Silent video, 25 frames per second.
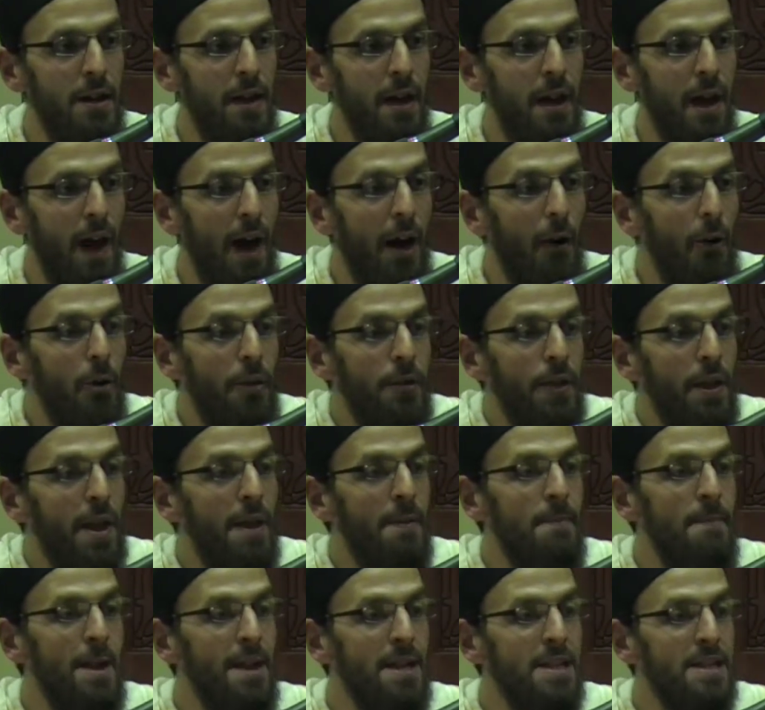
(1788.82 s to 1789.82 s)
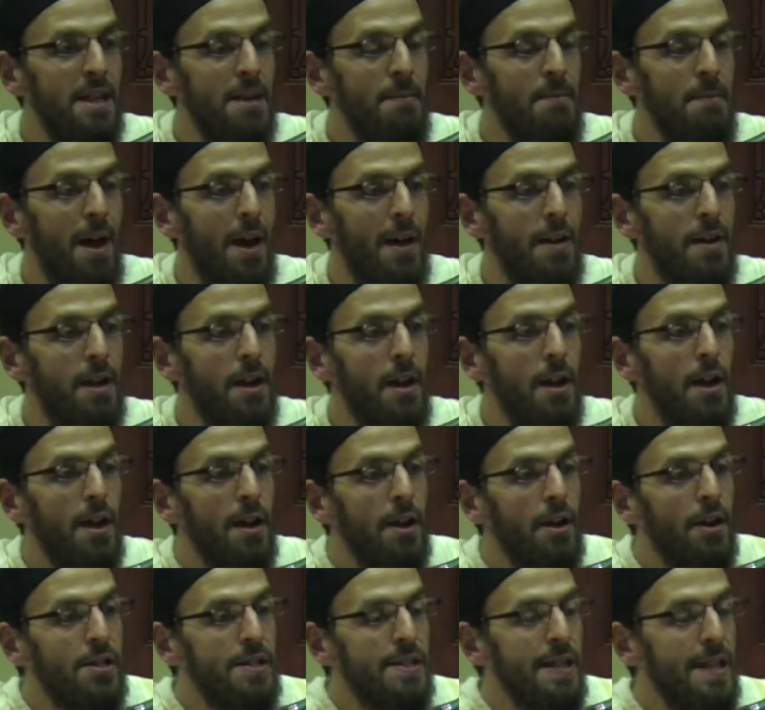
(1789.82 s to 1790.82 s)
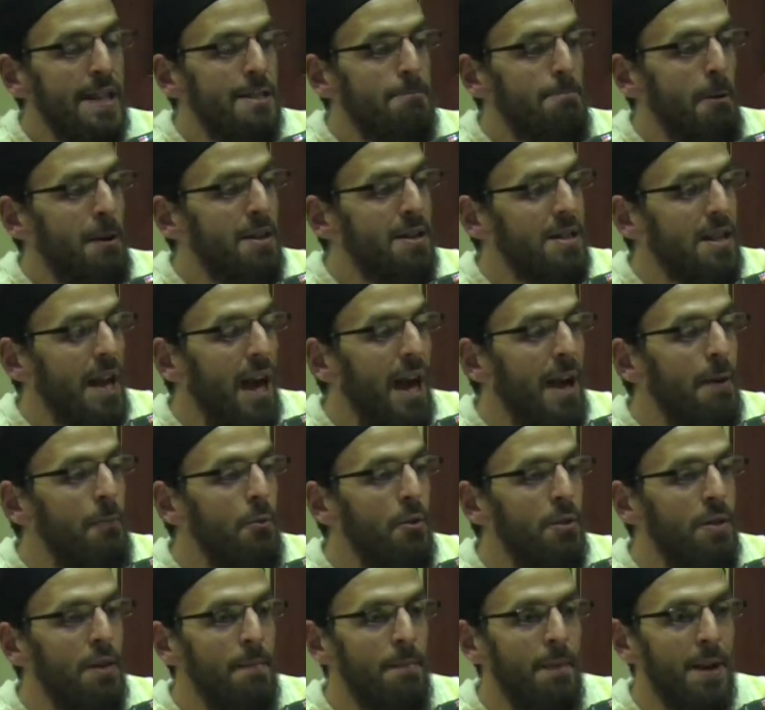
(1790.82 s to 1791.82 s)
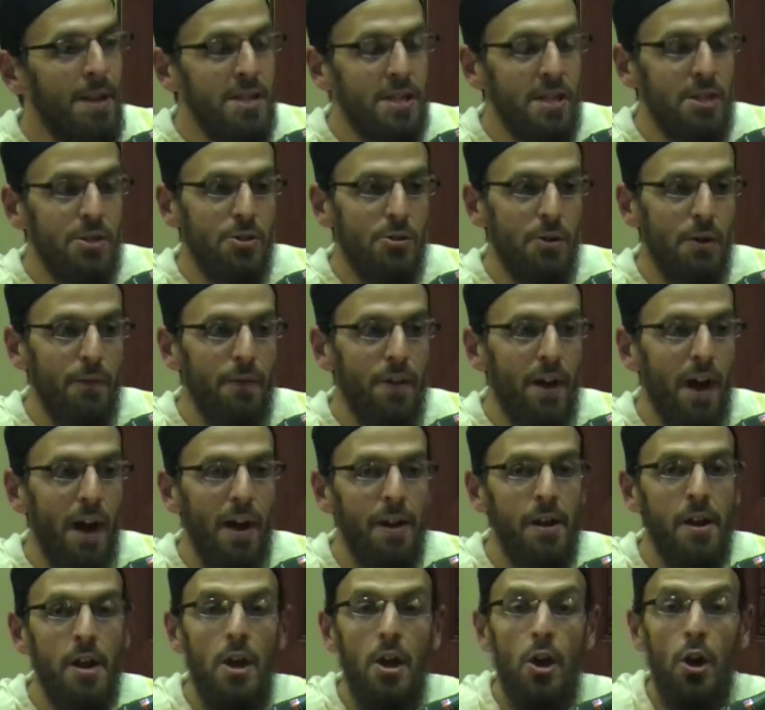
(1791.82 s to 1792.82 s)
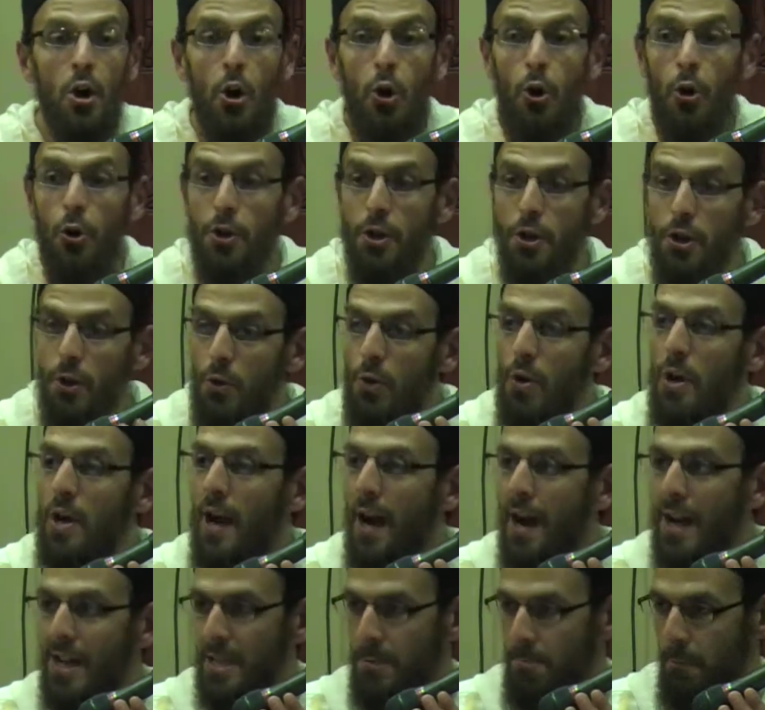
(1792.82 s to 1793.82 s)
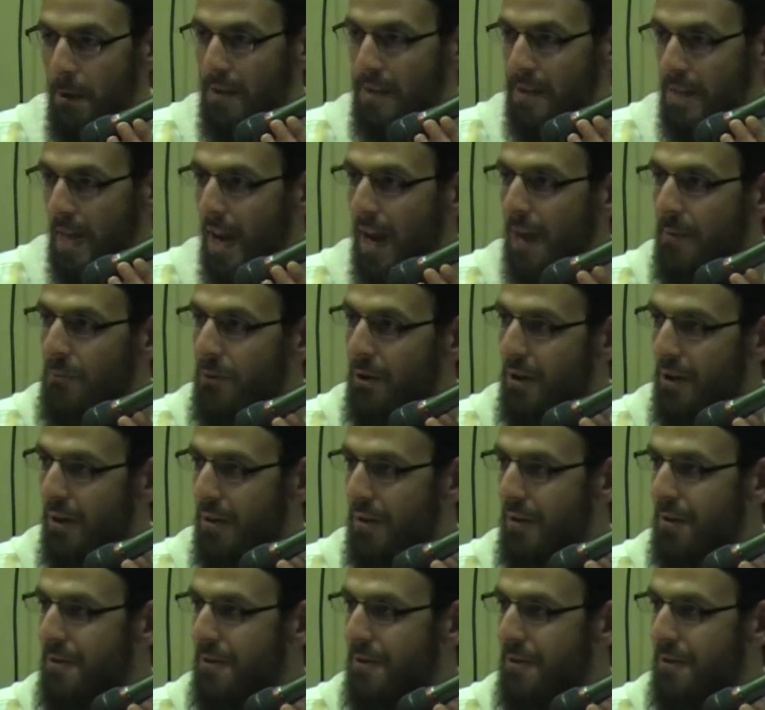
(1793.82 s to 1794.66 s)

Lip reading: How are they amazing men? Because they spent time with the Messenger of God. Who do you and I spend time with?